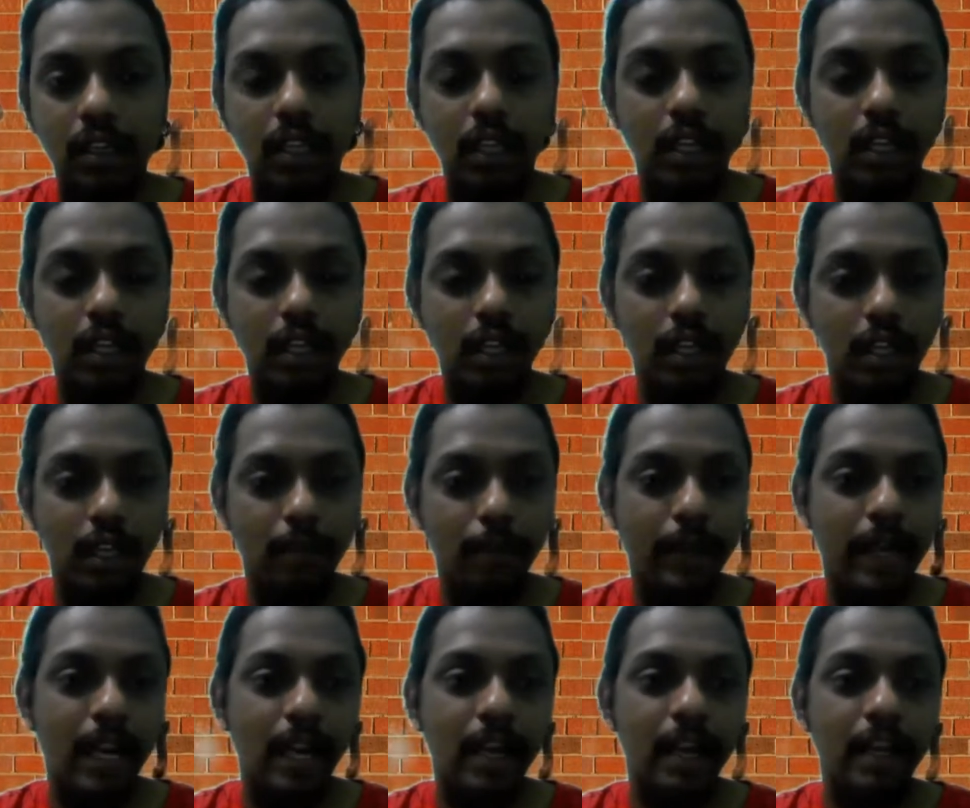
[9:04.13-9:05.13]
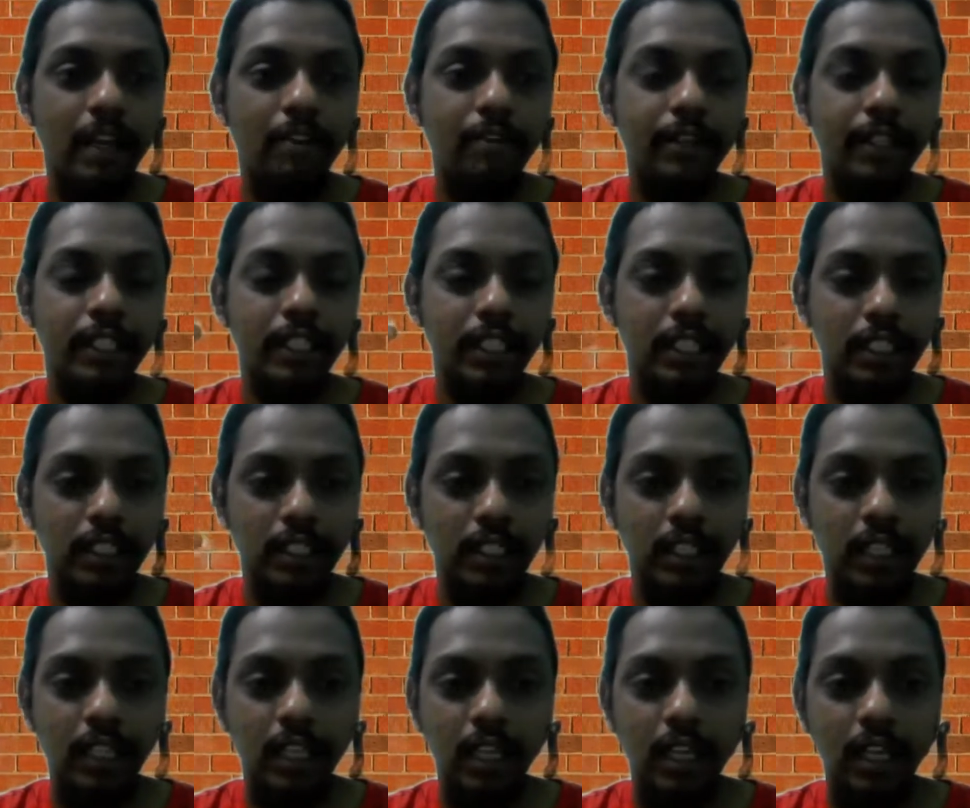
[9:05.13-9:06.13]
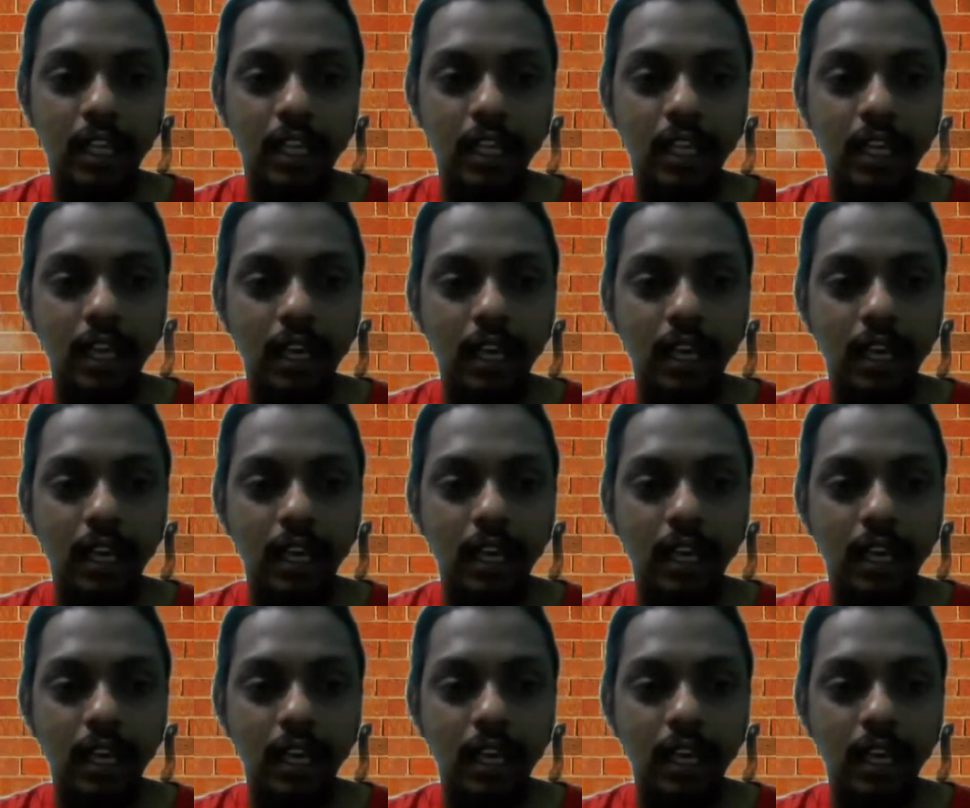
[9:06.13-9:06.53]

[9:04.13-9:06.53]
the email ID, which is the